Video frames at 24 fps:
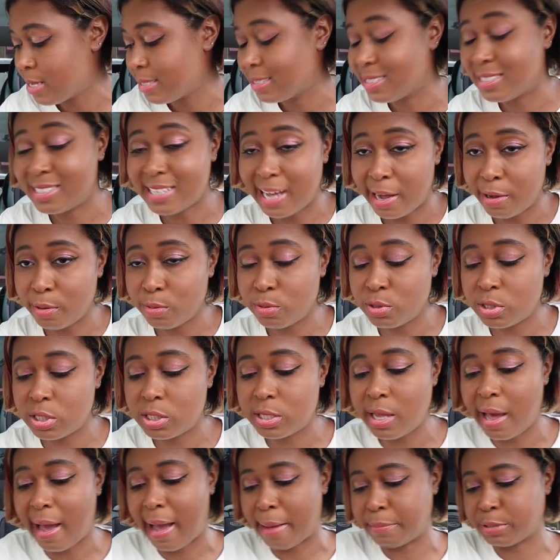
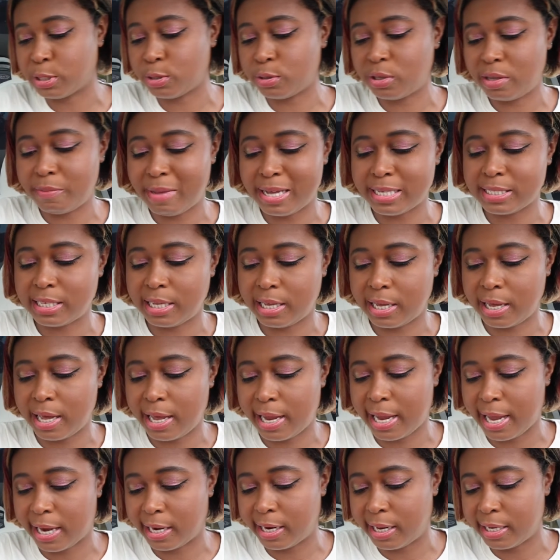Sounds absolutely amazing.
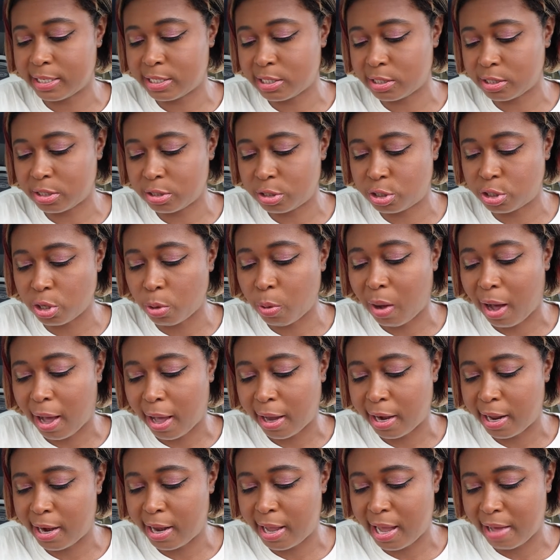Again, it's so
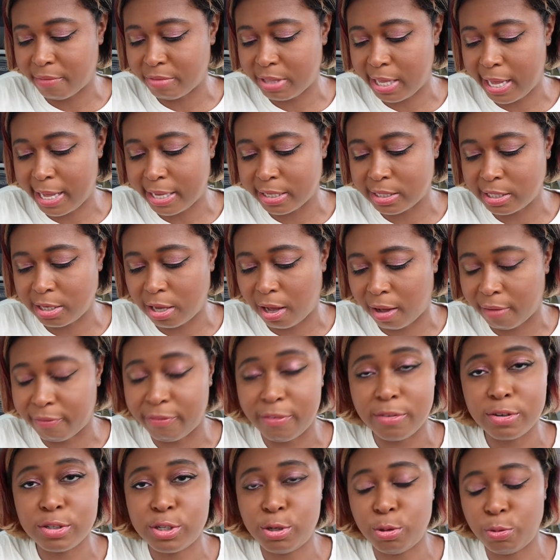hot and I have the A C
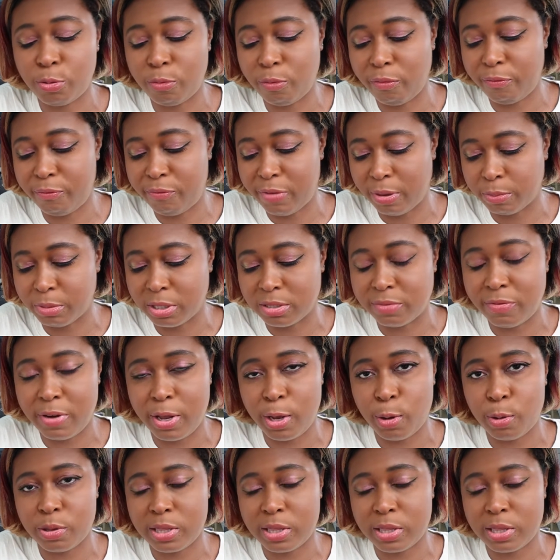off to film this video